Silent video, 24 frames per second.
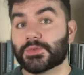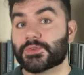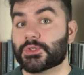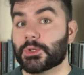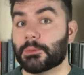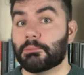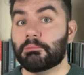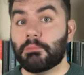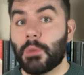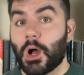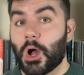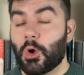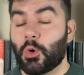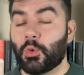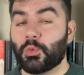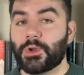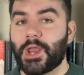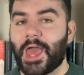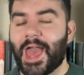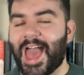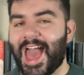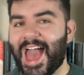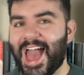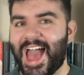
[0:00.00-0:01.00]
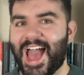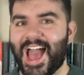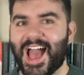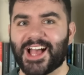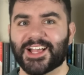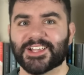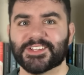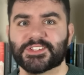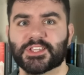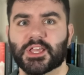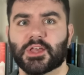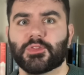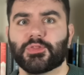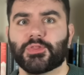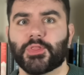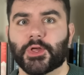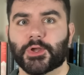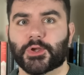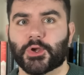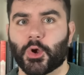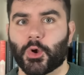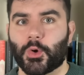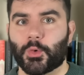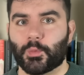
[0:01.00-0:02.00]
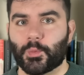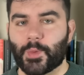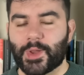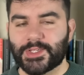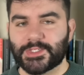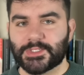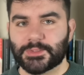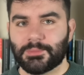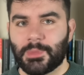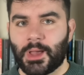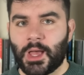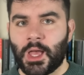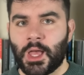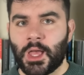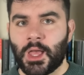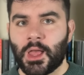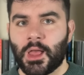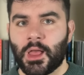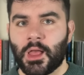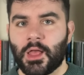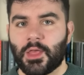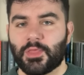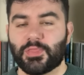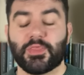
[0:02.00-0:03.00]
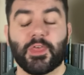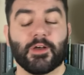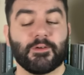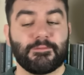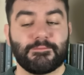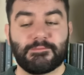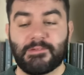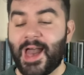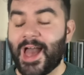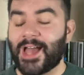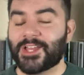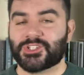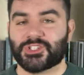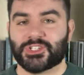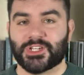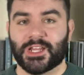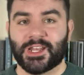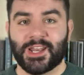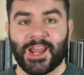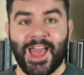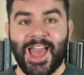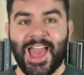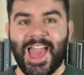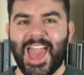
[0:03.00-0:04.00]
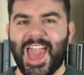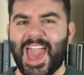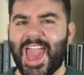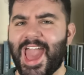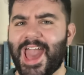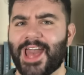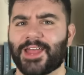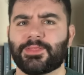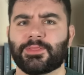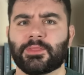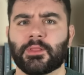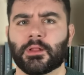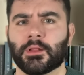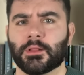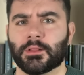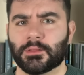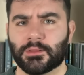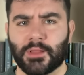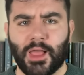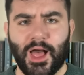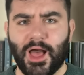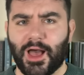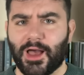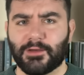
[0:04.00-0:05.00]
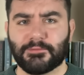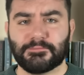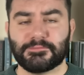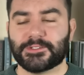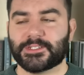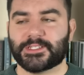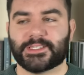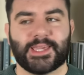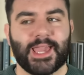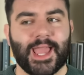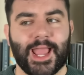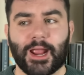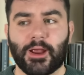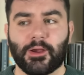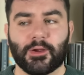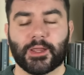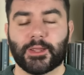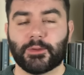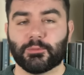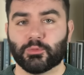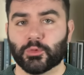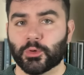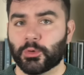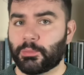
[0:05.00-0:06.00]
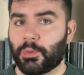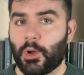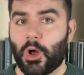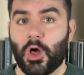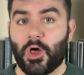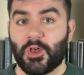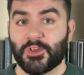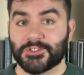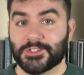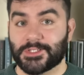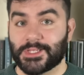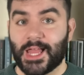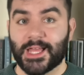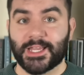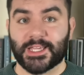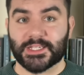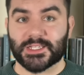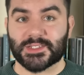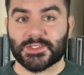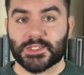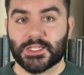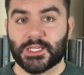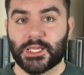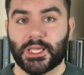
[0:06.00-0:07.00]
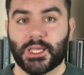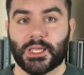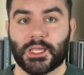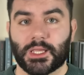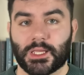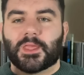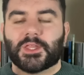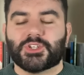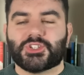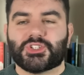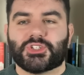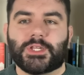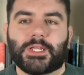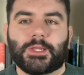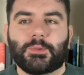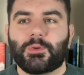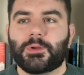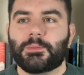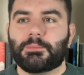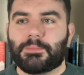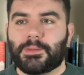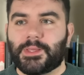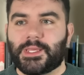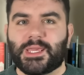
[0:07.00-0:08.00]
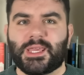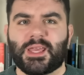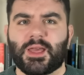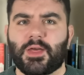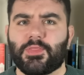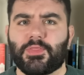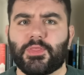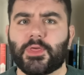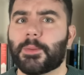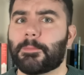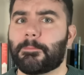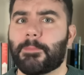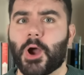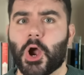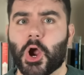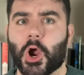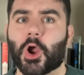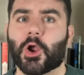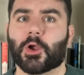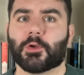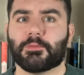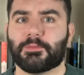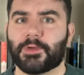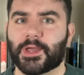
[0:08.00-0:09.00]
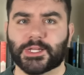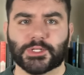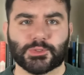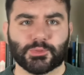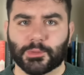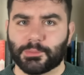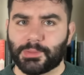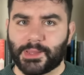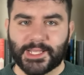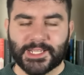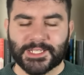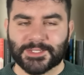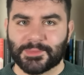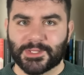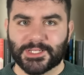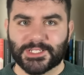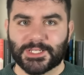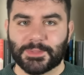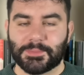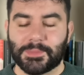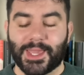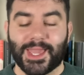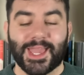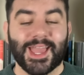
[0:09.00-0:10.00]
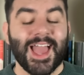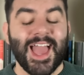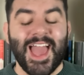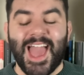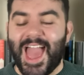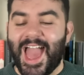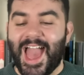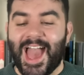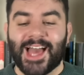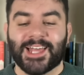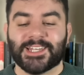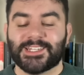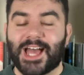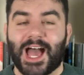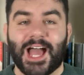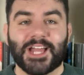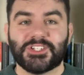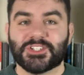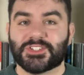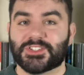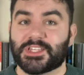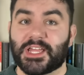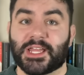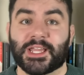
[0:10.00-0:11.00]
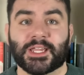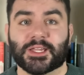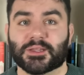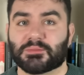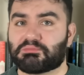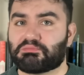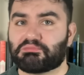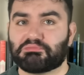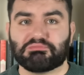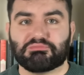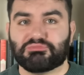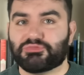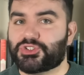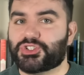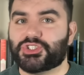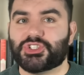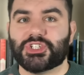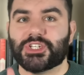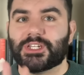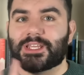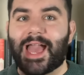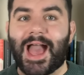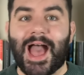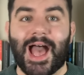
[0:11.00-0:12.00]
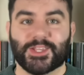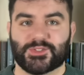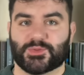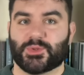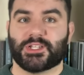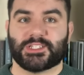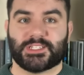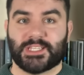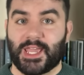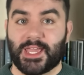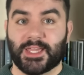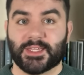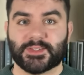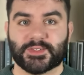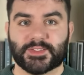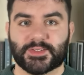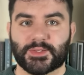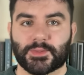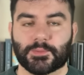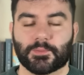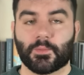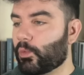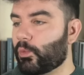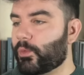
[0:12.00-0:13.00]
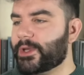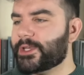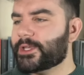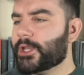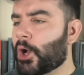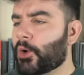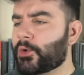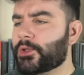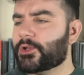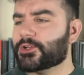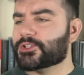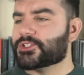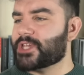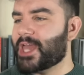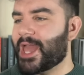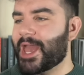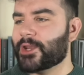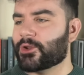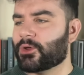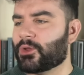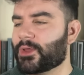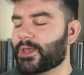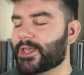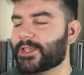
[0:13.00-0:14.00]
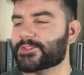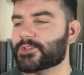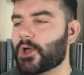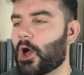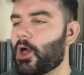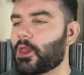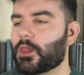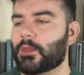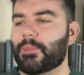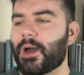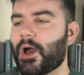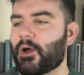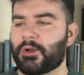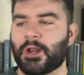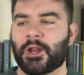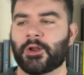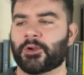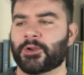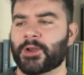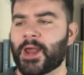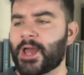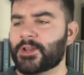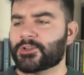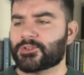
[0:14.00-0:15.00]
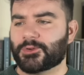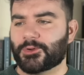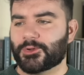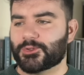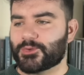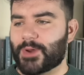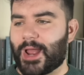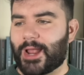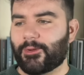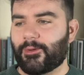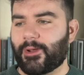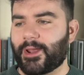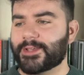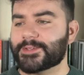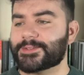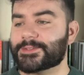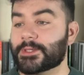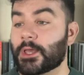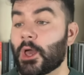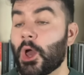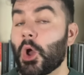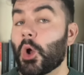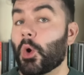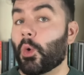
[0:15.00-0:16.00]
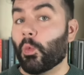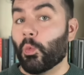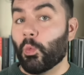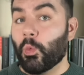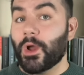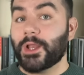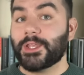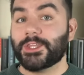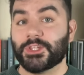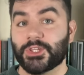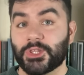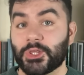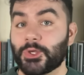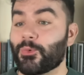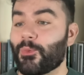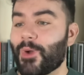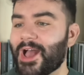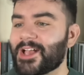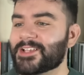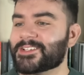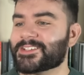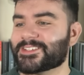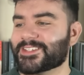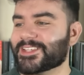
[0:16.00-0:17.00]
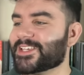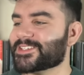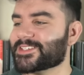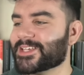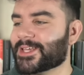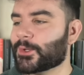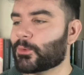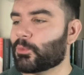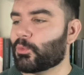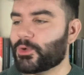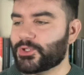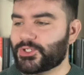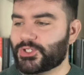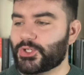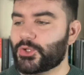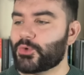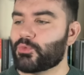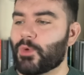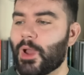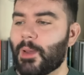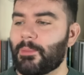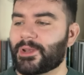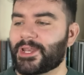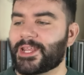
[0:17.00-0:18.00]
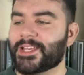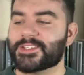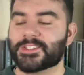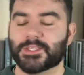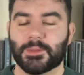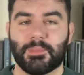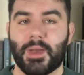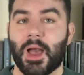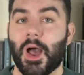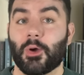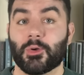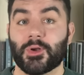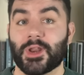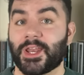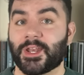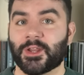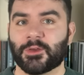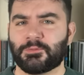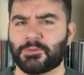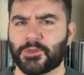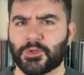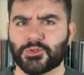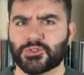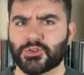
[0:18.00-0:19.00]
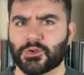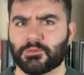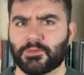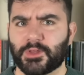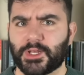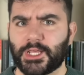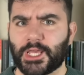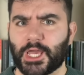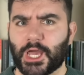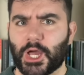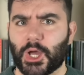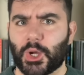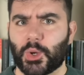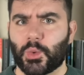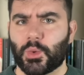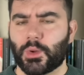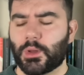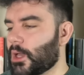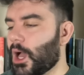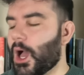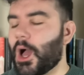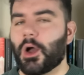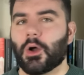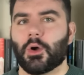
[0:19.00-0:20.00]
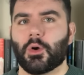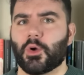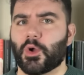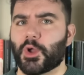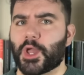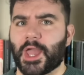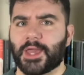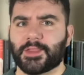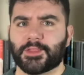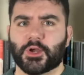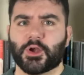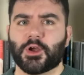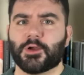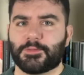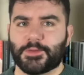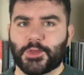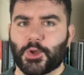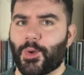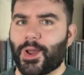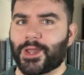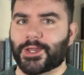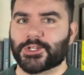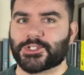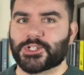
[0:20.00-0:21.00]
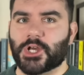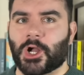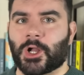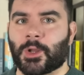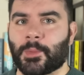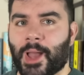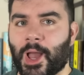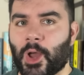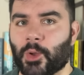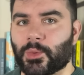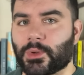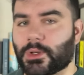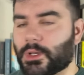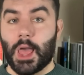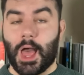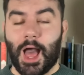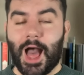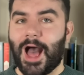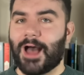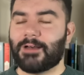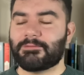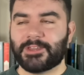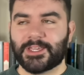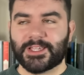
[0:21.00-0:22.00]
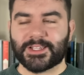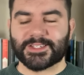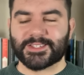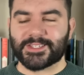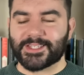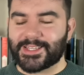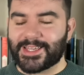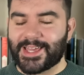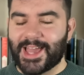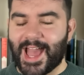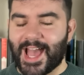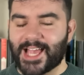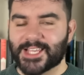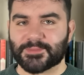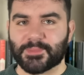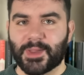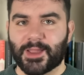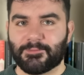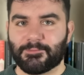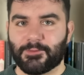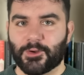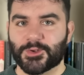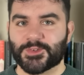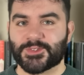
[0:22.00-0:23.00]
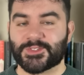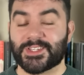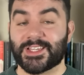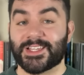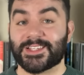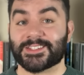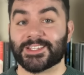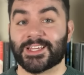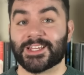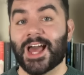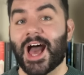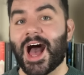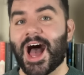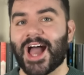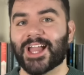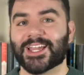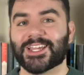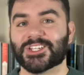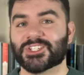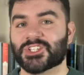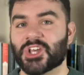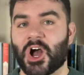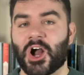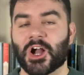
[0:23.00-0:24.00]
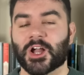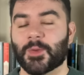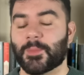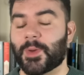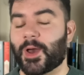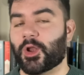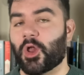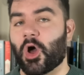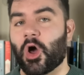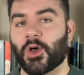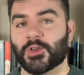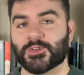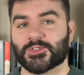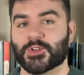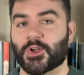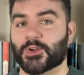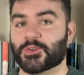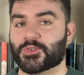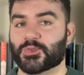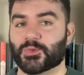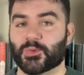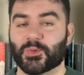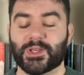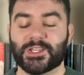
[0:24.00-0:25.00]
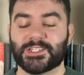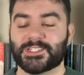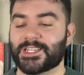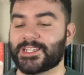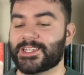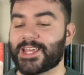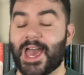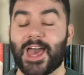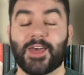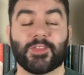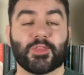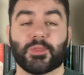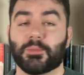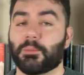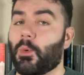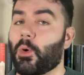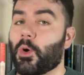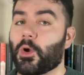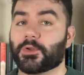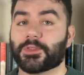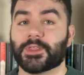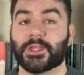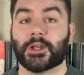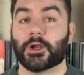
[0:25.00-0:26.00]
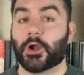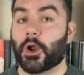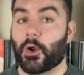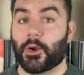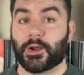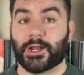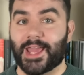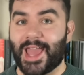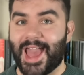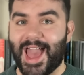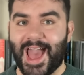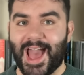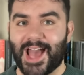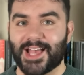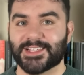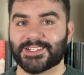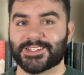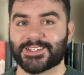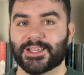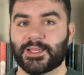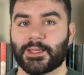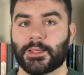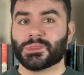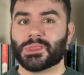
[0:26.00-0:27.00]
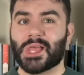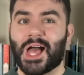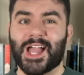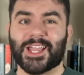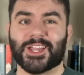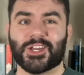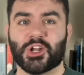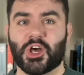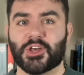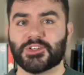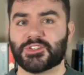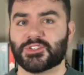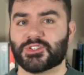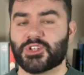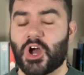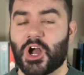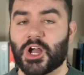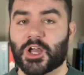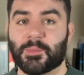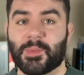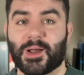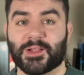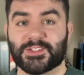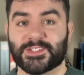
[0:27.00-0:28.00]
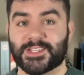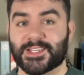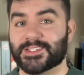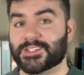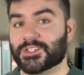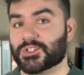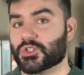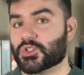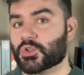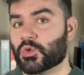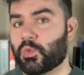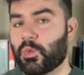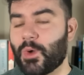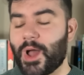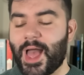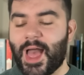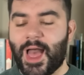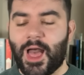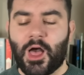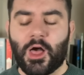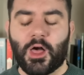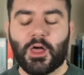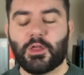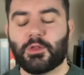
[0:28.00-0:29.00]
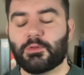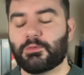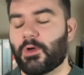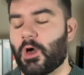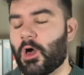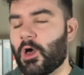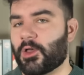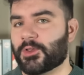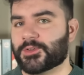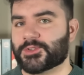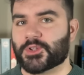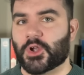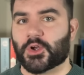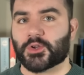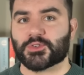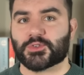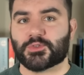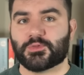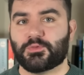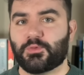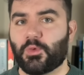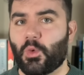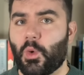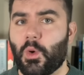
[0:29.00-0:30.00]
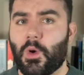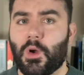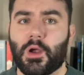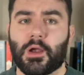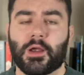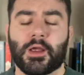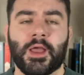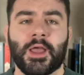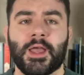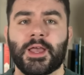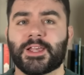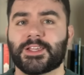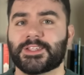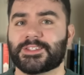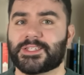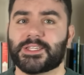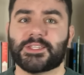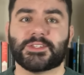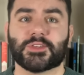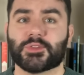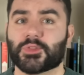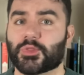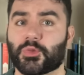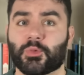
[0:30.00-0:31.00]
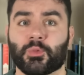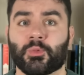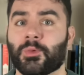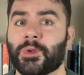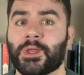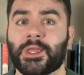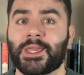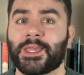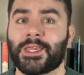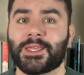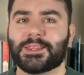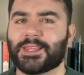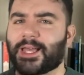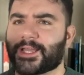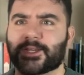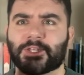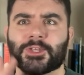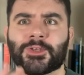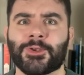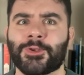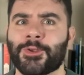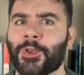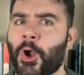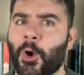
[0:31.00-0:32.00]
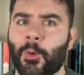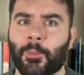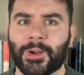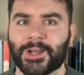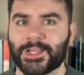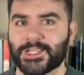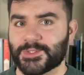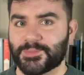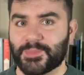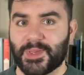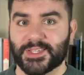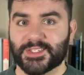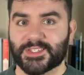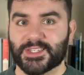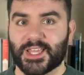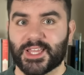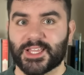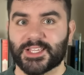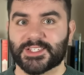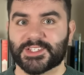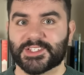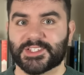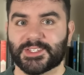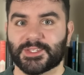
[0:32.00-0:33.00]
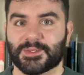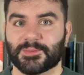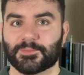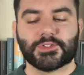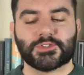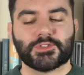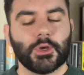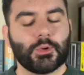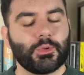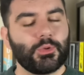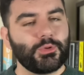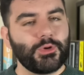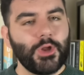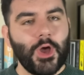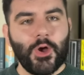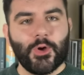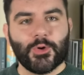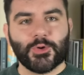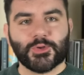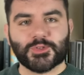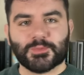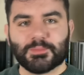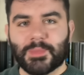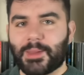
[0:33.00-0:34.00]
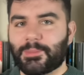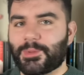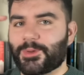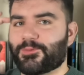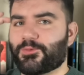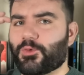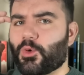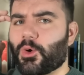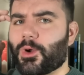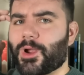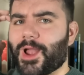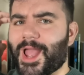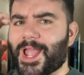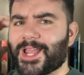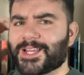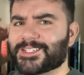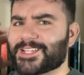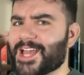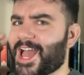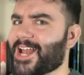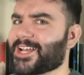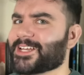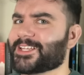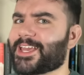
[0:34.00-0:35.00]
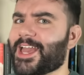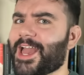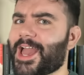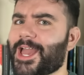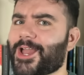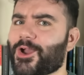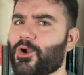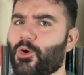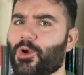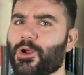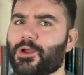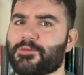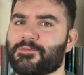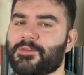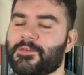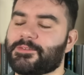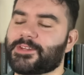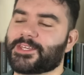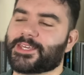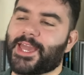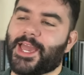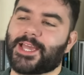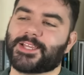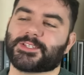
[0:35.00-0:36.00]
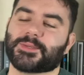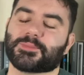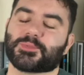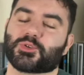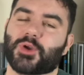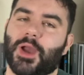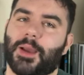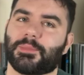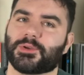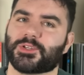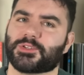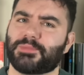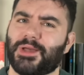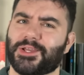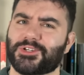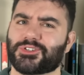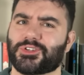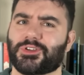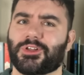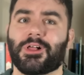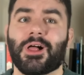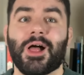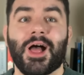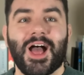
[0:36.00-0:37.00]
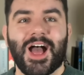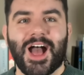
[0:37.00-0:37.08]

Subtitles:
Simone has the charisma, the fashion, and the love to carry RuPaul's legacy. She would be the perfect replacement to me, and I just think she has what it takes. We know your channel is all about international drag race. What US season would you reminisce about in a future video? Oh, okay, there are a few I could talk about. Obviously, as my first season, I can talk about All Stars 3 to death, more than it already has. I could also talk about Season 12, All Stars 4, Season 3, like nobody's business. So who knows, maybe for a 10k or a 50k subscriber special,